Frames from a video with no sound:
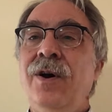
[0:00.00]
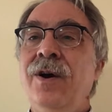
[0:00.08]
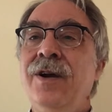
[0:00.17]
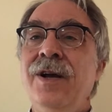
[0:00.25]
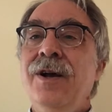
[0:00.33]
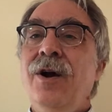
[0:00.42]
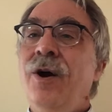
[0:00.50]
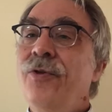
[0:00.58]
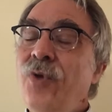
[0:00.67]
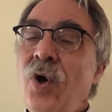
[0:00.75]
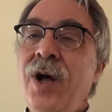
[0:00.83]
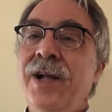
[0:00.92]
our, our
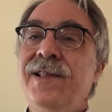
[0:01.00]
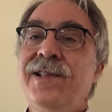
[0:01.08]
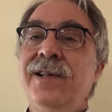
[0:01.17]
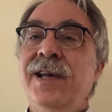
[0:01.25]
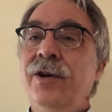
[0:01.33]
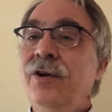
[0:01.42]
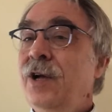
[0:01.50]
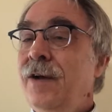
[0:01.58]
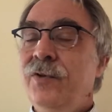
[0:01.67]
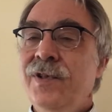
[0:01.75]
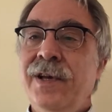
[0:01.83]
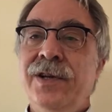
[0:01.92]
thoughts and our
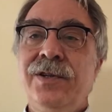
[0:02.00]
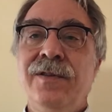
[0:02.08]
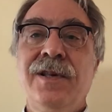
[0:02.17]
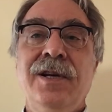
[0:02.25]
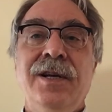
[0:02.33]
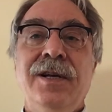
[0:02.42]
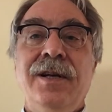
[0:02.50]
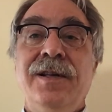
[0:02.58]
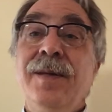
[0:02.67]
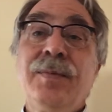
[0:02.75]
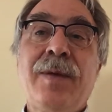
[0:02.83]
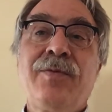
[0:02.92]
conversations.
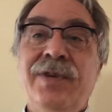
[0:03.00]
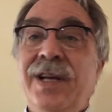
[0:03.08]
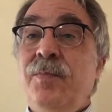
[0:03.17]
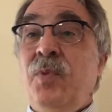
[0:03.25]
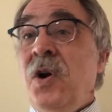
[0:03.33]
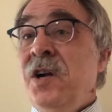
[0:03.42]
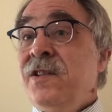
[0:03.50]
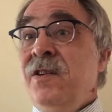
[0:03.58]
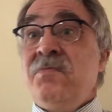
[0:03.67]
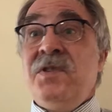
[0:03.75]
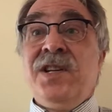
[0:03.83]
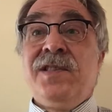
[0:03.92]
Sometimes we take a pause
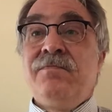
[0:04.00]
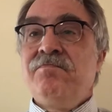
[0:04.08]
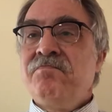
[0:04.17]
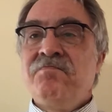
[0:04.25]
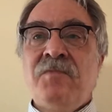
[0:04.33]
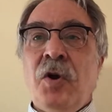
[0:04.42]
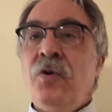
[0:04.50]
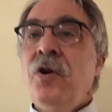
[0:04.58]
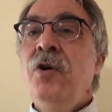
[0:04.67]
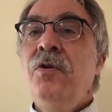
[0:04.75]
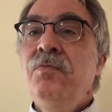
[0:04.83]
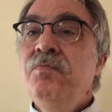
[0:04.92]
because we just don't
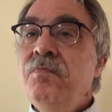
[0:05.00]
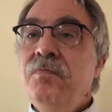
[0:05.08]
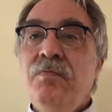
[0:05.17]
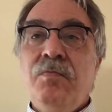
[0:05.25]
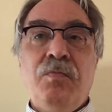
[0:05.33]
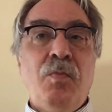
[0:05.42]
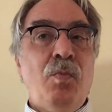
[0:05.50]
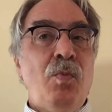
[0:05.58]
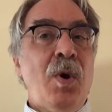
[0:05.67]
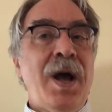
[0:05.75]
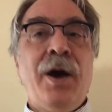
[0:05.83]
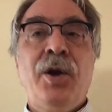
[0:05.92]
know
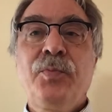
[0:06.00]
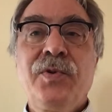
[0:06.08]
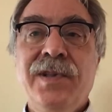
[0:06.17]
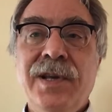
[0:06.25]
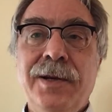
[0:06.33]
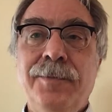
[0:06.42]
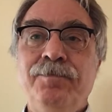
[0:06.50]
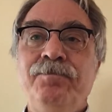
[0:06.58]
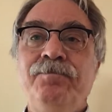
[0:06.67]
how to proceed.